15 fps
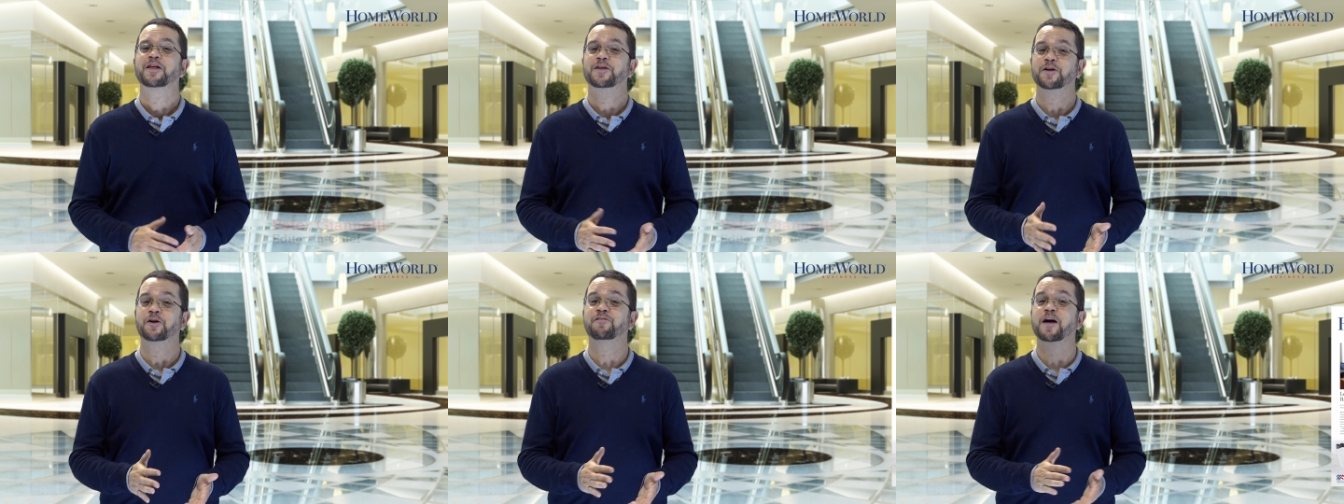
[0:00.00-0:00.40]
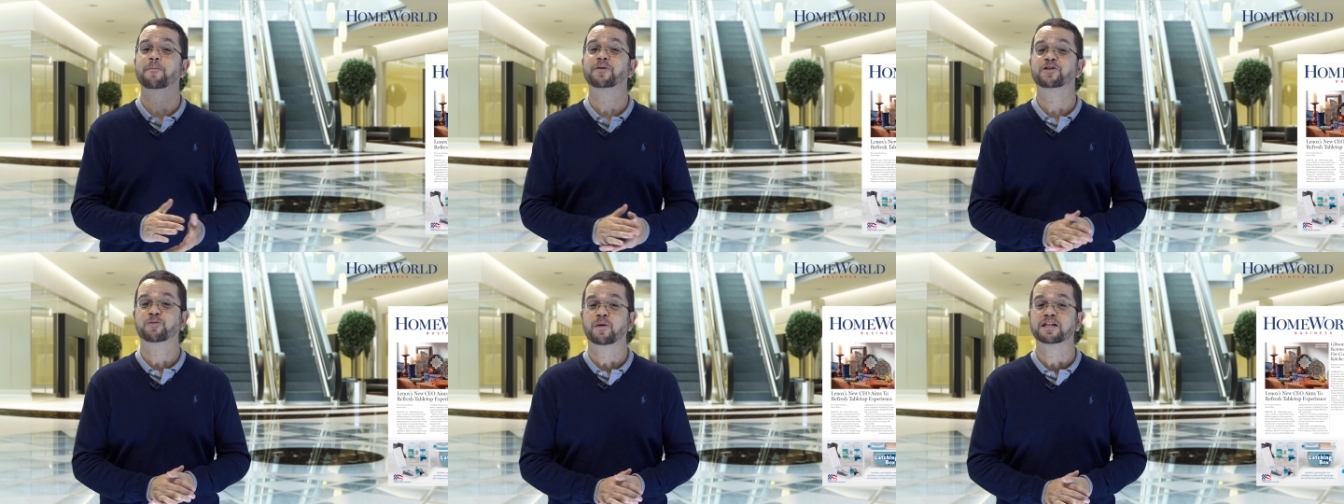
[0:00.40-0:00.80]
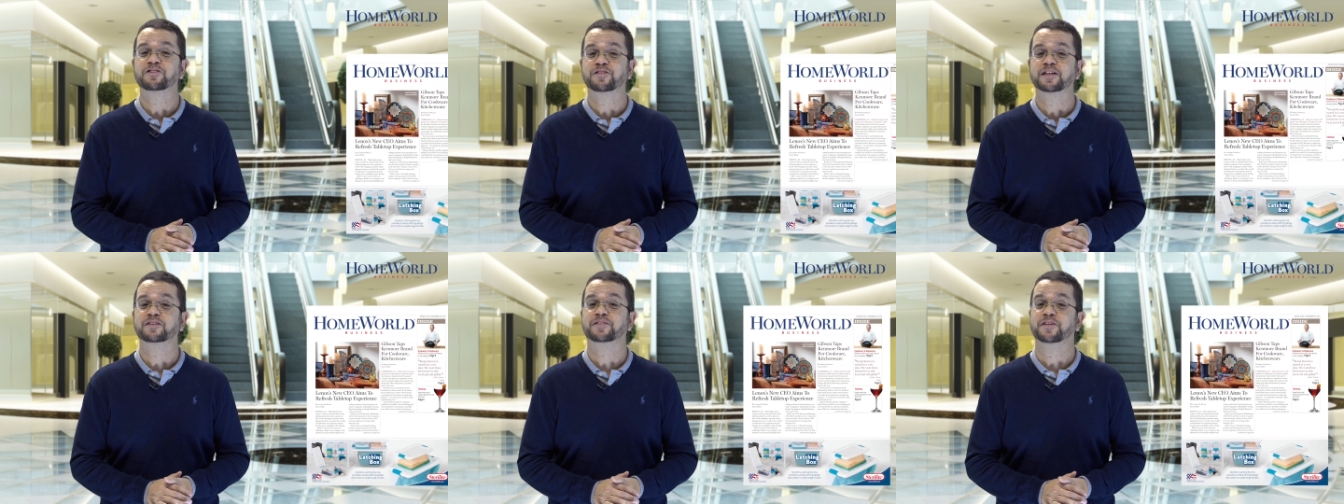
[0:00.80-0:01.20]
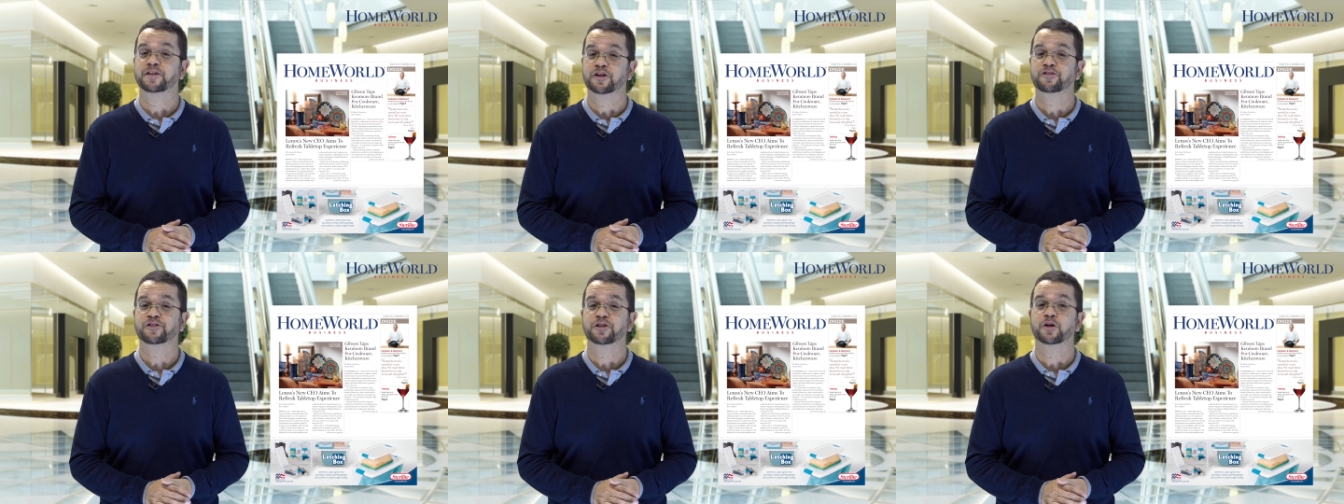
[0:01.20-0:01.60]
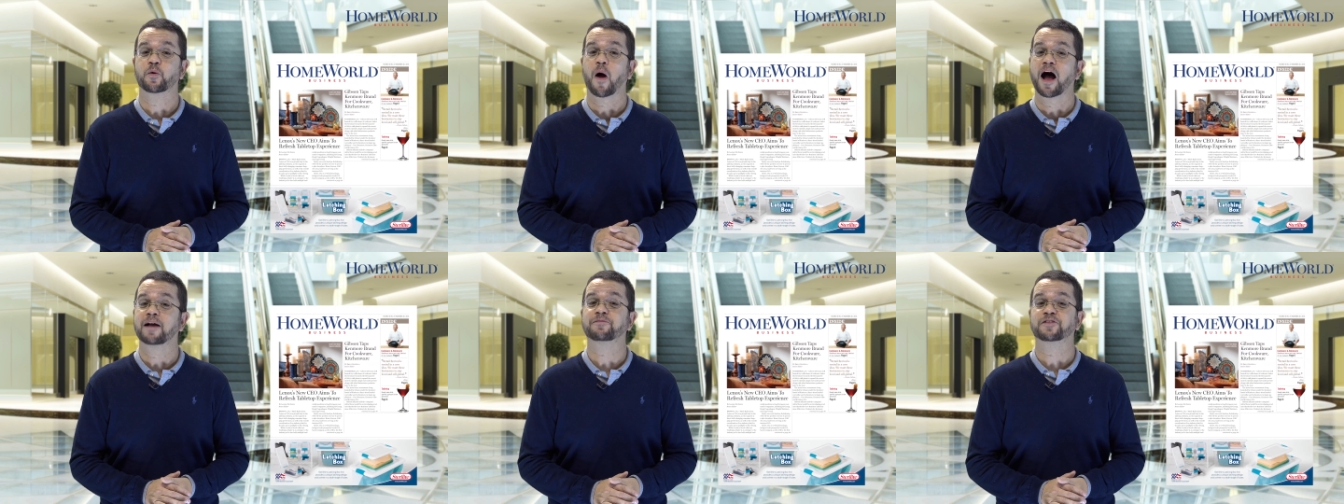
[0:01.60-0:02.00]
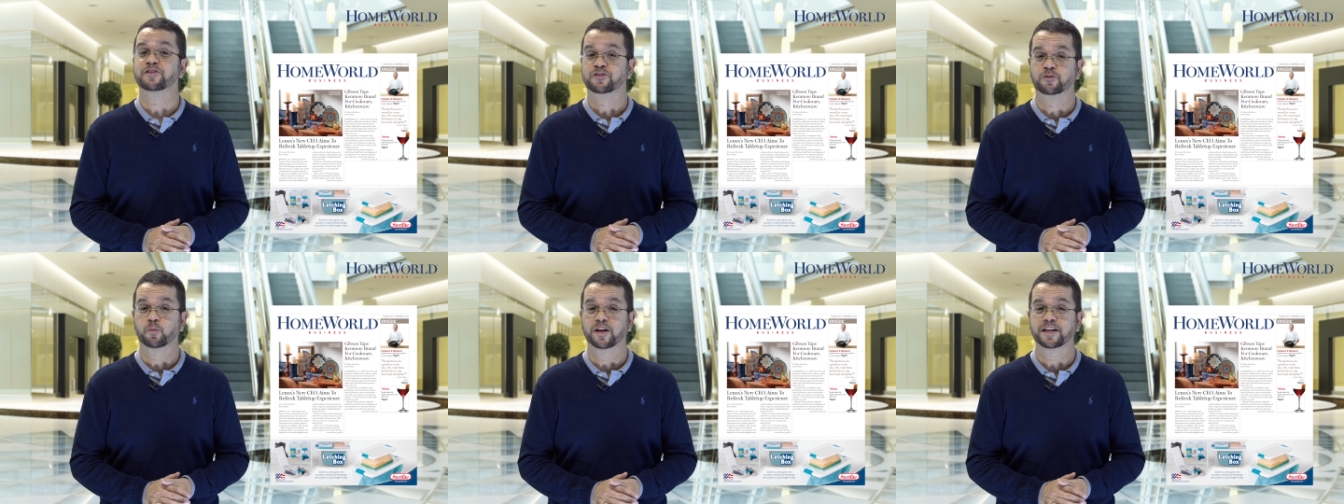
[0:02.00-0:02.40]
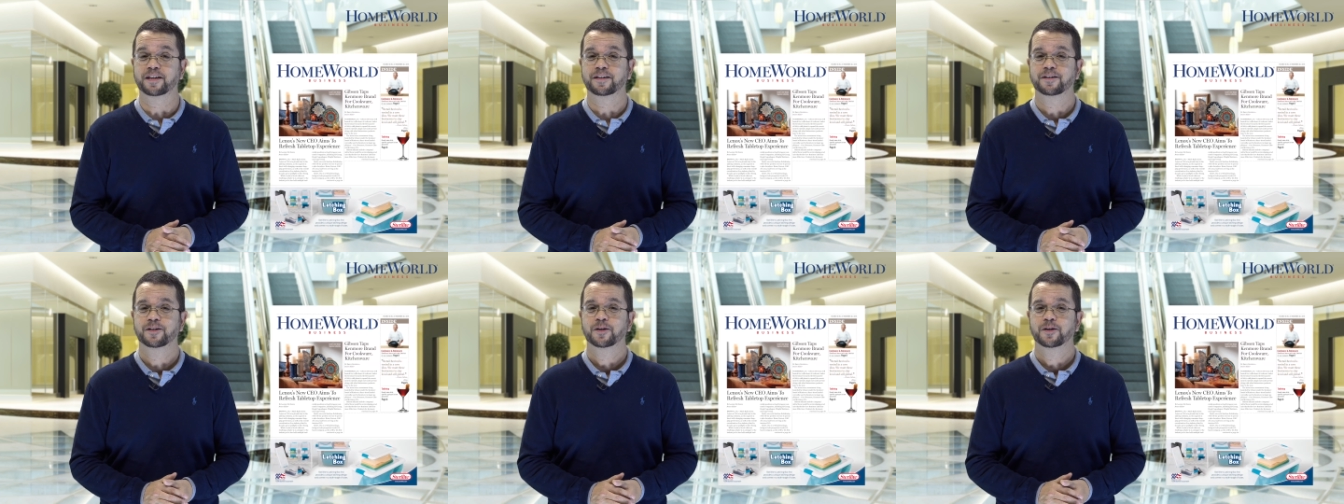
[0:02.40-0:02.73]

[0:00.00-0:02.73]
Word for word: The November twenty-sixth edition arrives this week